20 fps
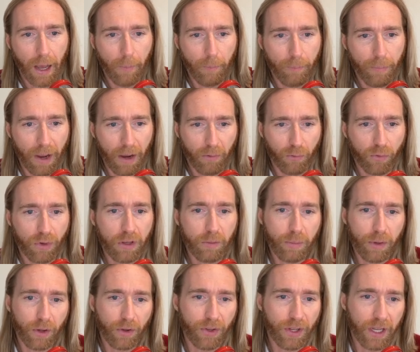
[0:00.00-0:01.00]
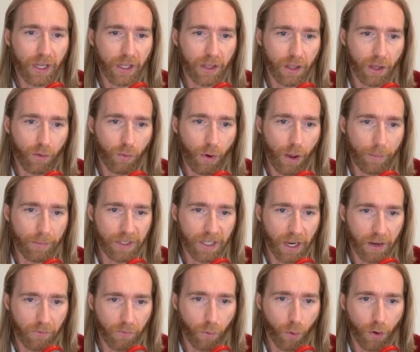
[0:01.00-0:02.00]
by rebuilding the
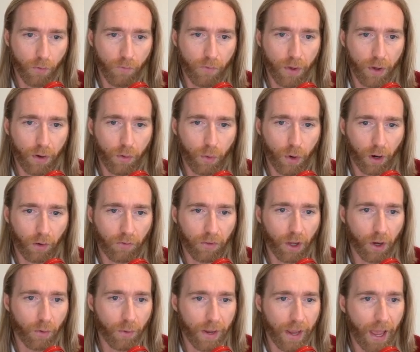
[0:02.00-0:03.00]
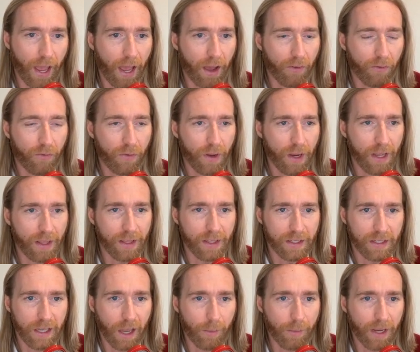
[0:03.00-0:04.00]
website form fill workflow we have in this
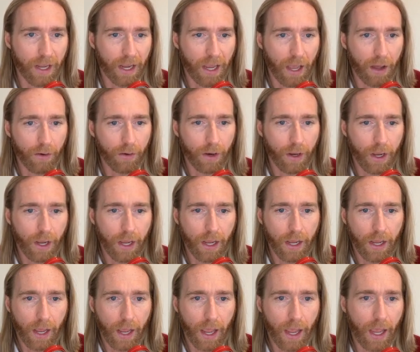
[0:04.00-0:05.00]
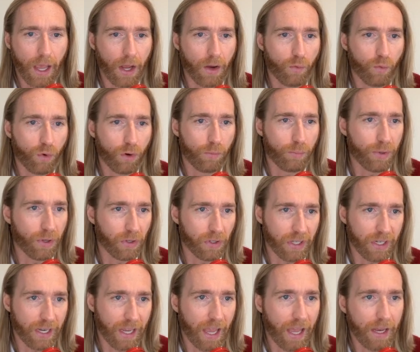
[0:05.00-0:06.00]
dummy account, and we'll build it
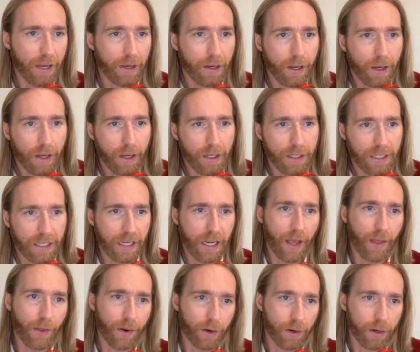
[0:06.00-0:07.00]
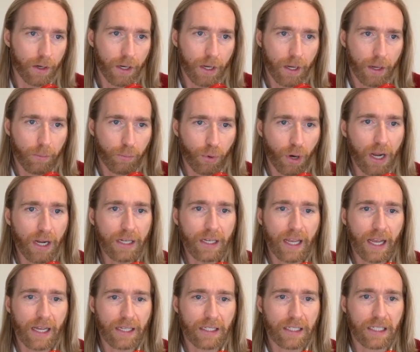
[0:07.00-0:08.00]
again together.
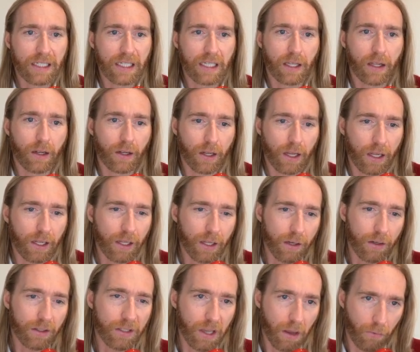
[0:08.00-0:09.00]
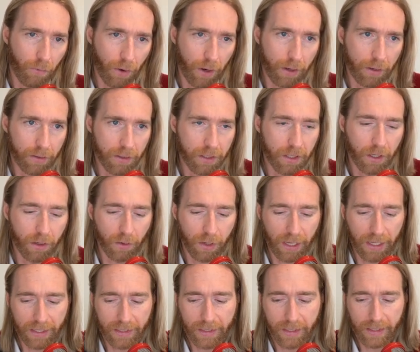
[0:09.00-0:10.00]
Broadcast is a little different. So
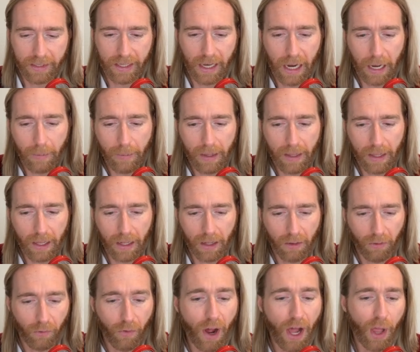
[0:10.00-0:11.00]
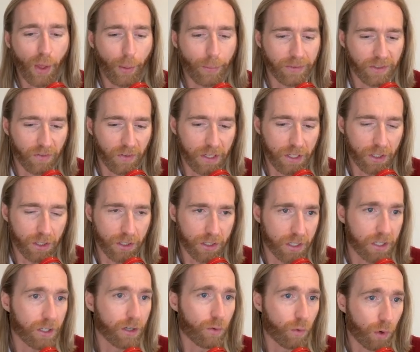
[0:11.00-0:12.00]
it's the same in that the follow-ups feature
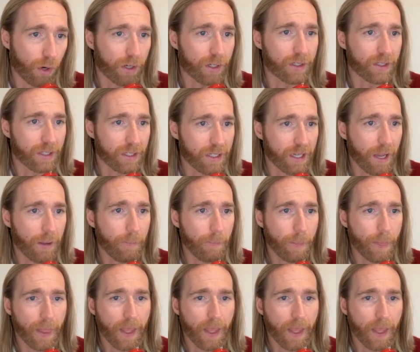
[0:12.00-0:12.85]
still works the same,